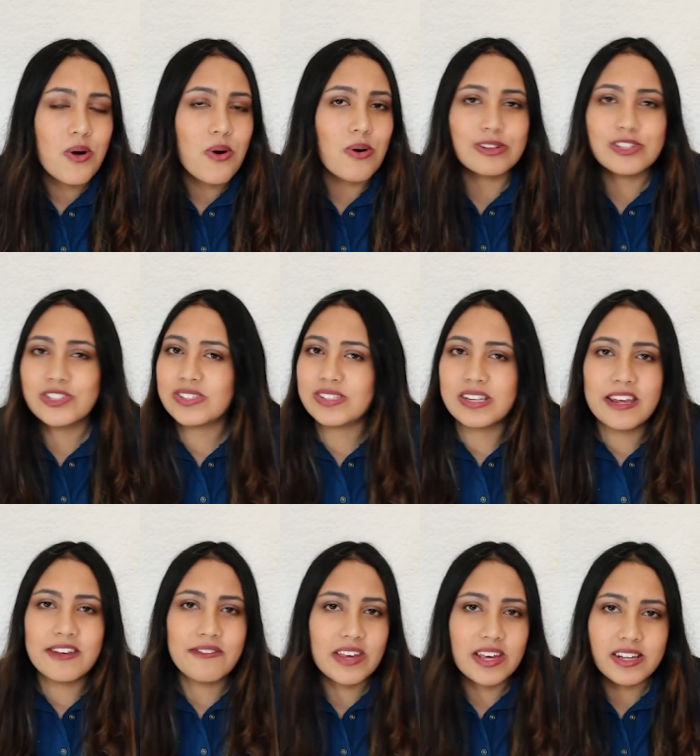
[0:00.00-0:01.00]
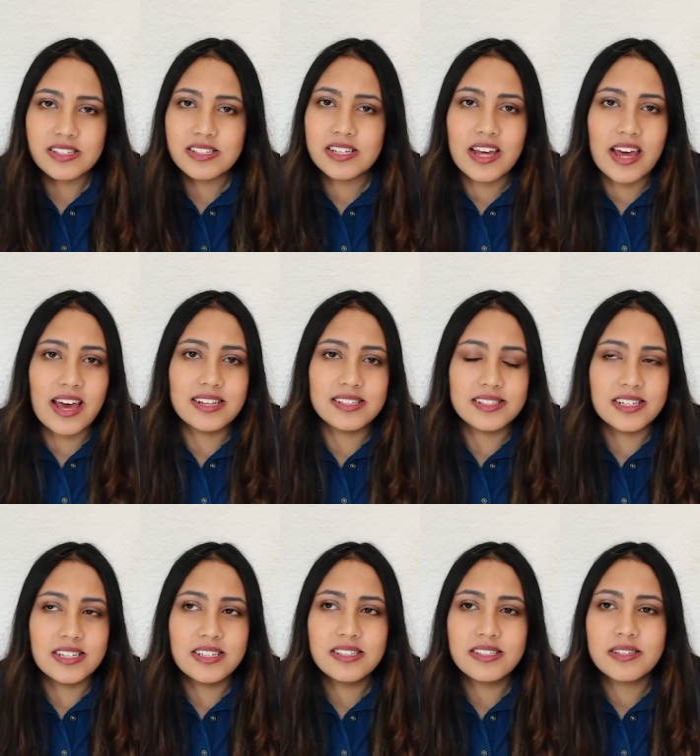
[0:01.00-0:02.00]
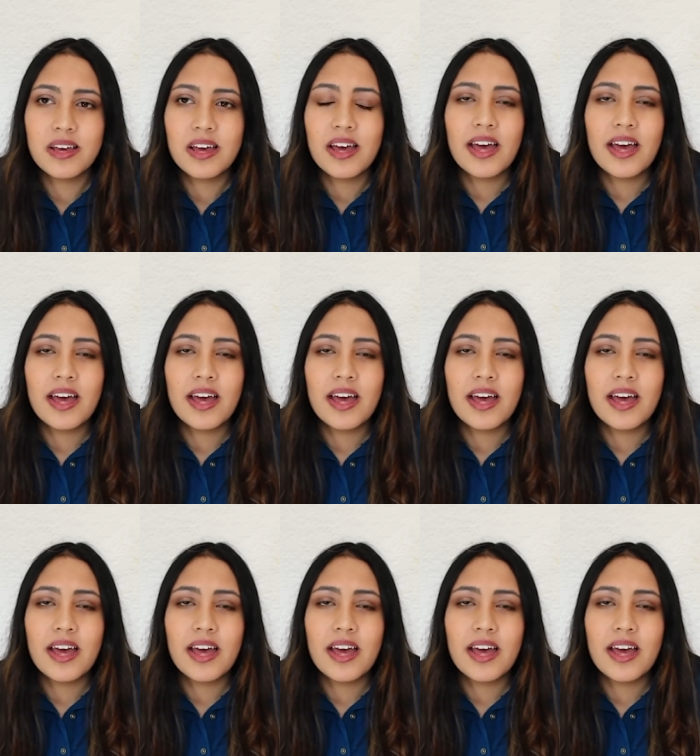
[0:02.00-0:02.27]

or just leaving it as is.